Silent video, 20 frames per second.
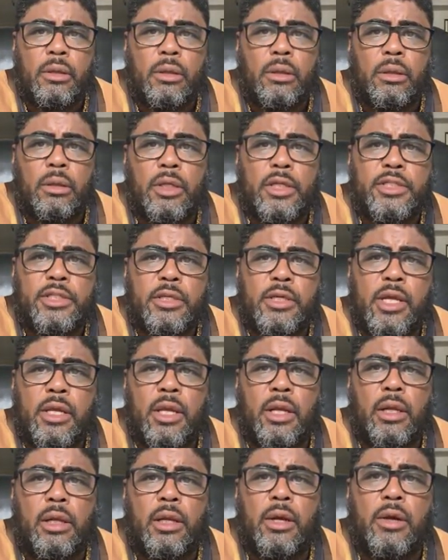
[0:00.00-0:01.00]

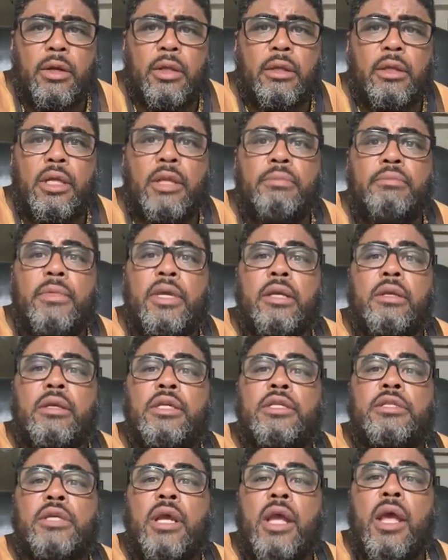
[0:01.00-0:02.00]
listening and learning in
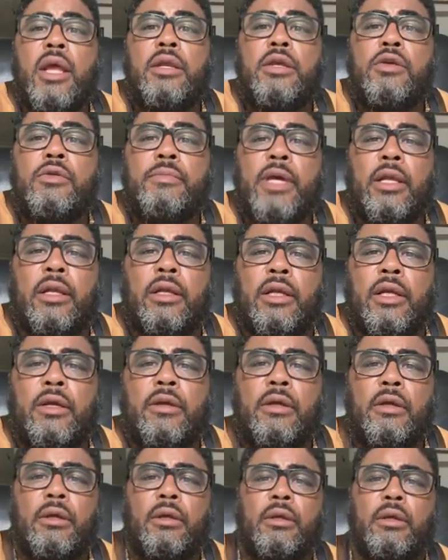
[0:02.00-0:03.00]
meekness and
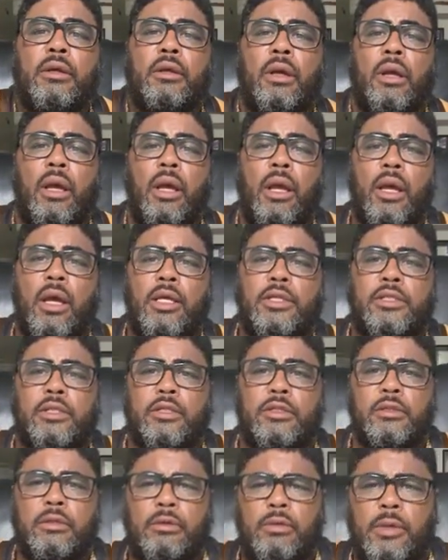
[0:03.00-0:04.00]
humility as
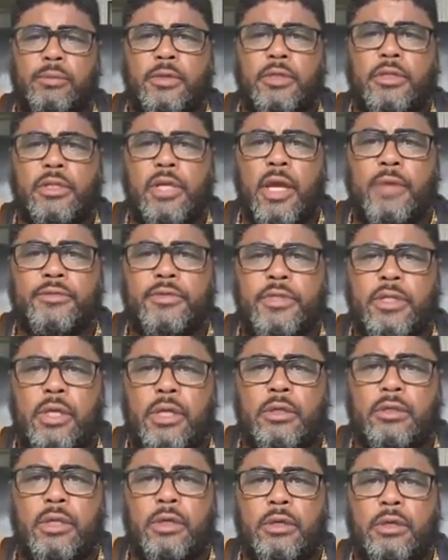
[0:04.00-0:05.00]
the scriptures have
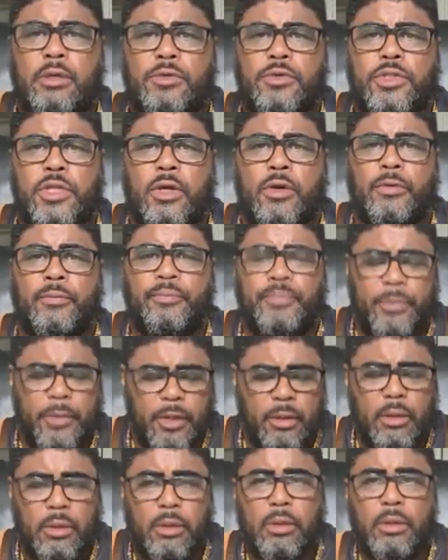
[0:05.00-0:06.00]
said to do so.
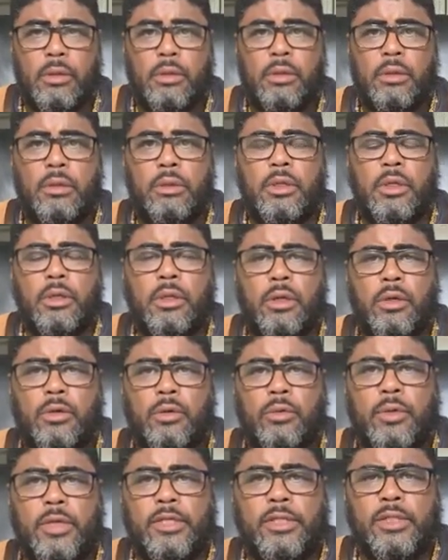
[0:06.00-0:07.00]
To
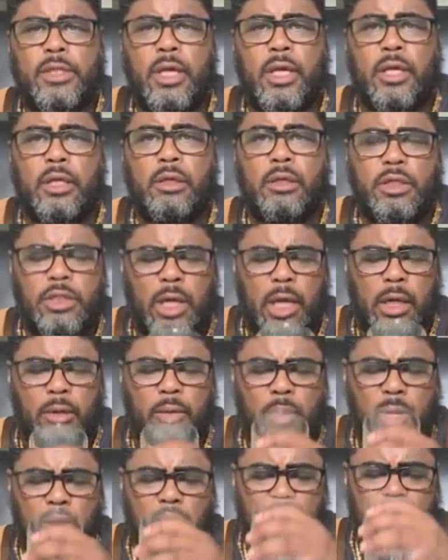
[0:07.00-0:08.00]
you we say,
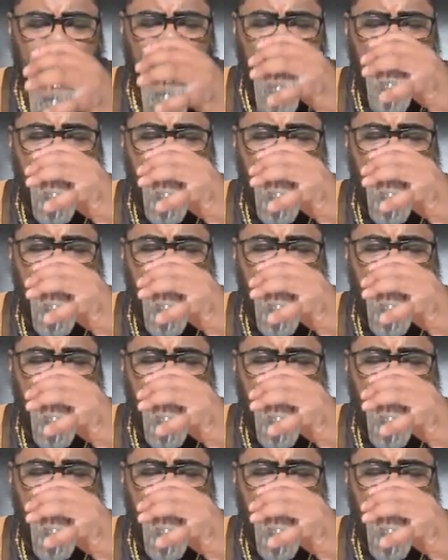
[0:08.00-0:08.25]
Shalom.